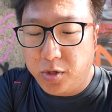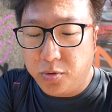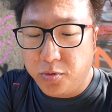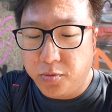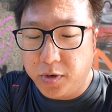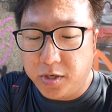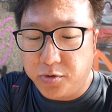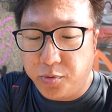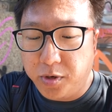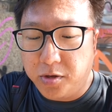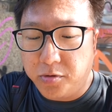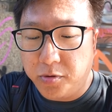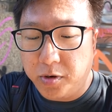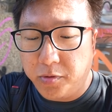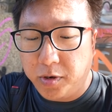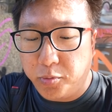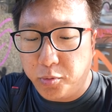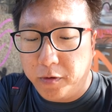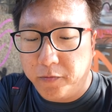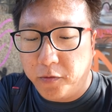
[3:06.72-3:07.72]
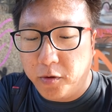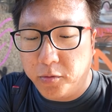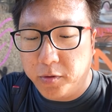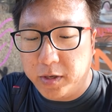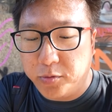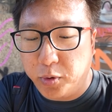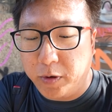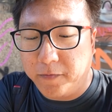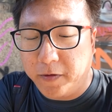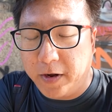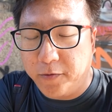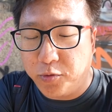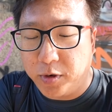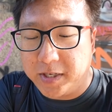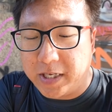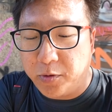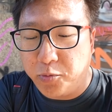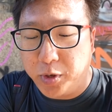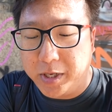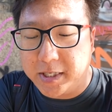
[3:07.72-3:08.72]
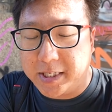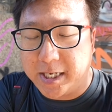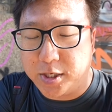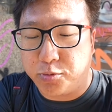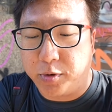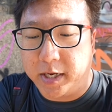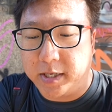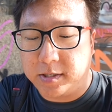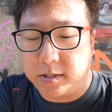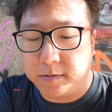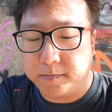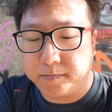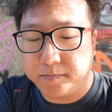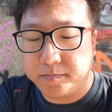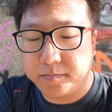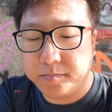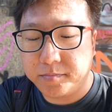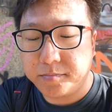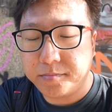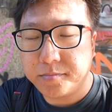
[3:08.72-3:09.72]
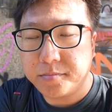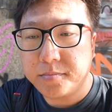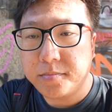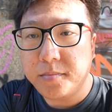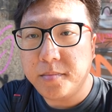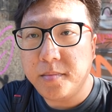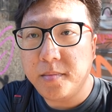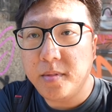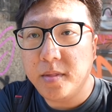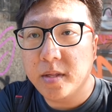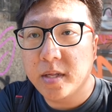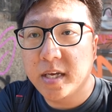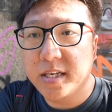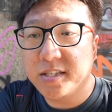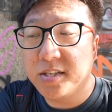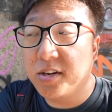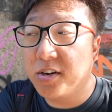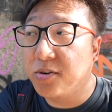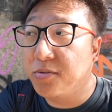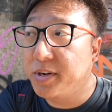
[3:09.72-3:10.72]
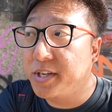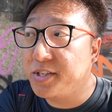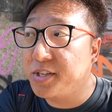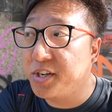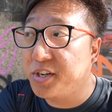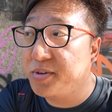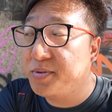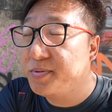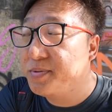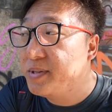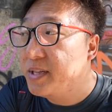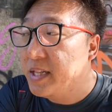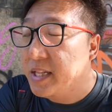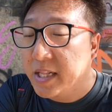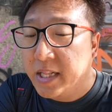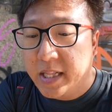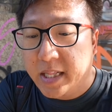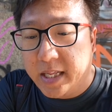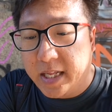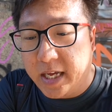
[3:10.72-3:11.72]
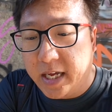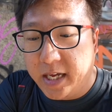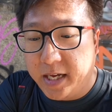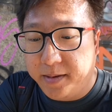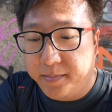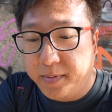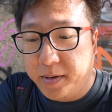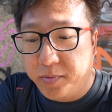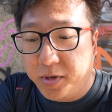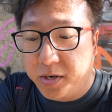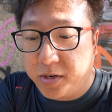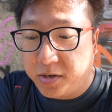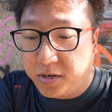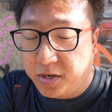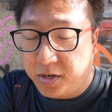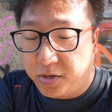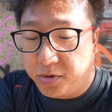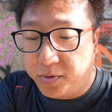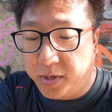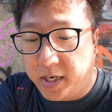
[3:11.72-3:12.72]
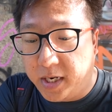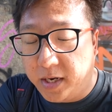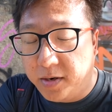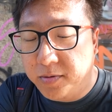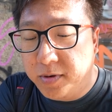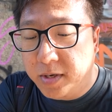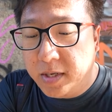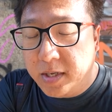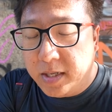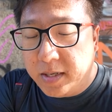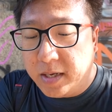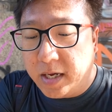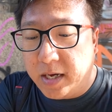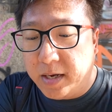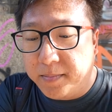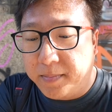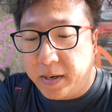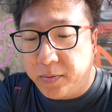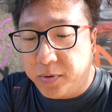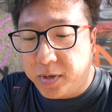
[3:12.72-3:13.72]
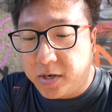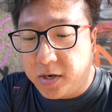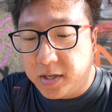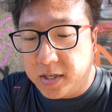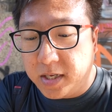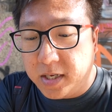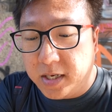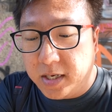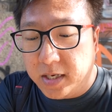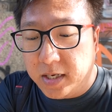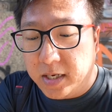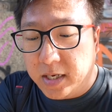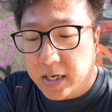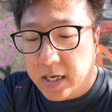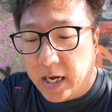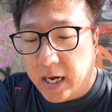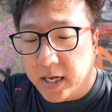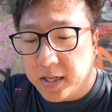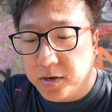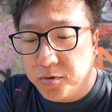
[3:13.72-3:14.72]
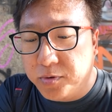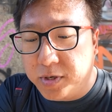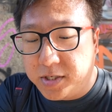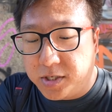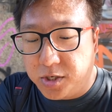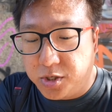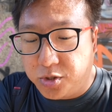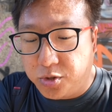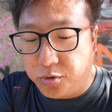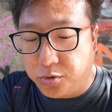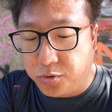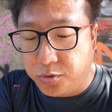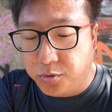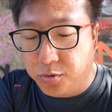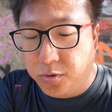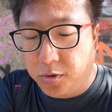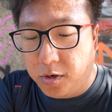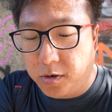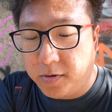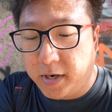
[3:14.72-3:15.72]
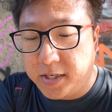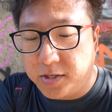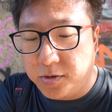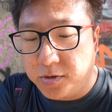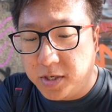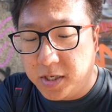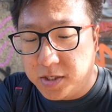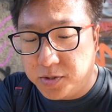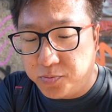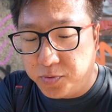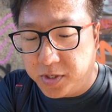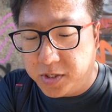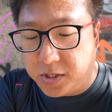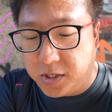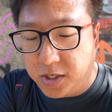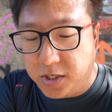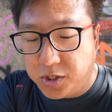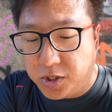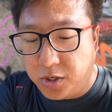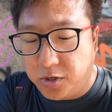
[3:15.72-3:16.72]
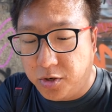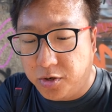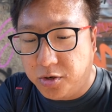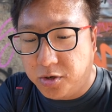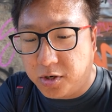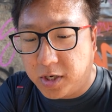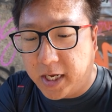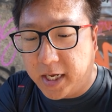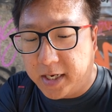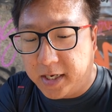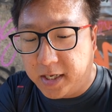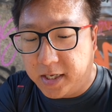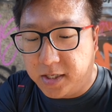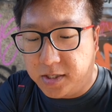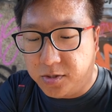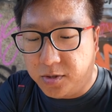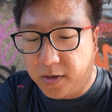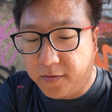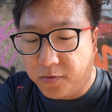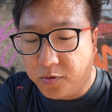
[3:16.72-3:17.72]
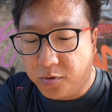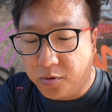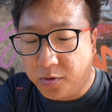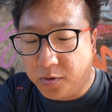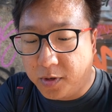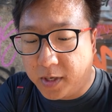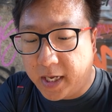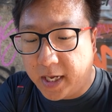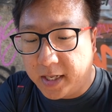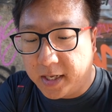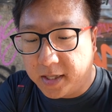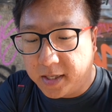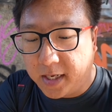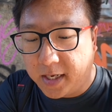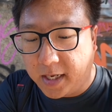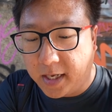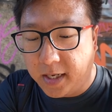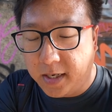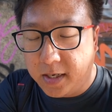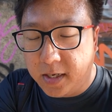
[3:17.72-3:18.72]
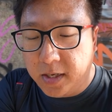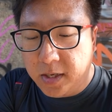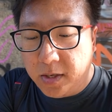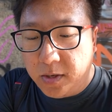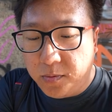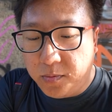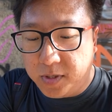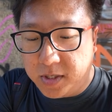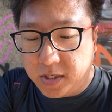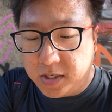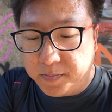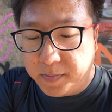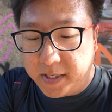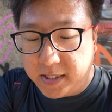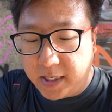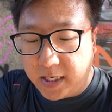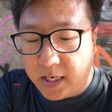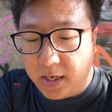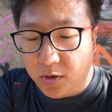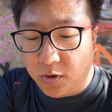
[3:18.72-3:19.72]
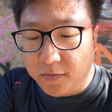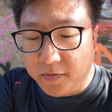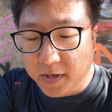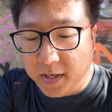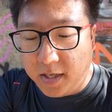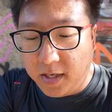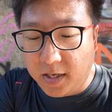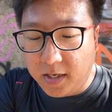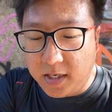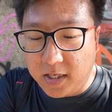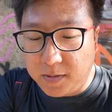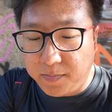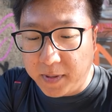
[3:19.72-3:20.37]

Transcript: 2 raids, win 3 raids, win 4 raids, win 5 raids, and win 6 raids. That's a lot of raids to do, but we're not going to do it now. But we got the other research to do. Alright, so this research, in order to get this, you have to get the ticket, which is basically over here, this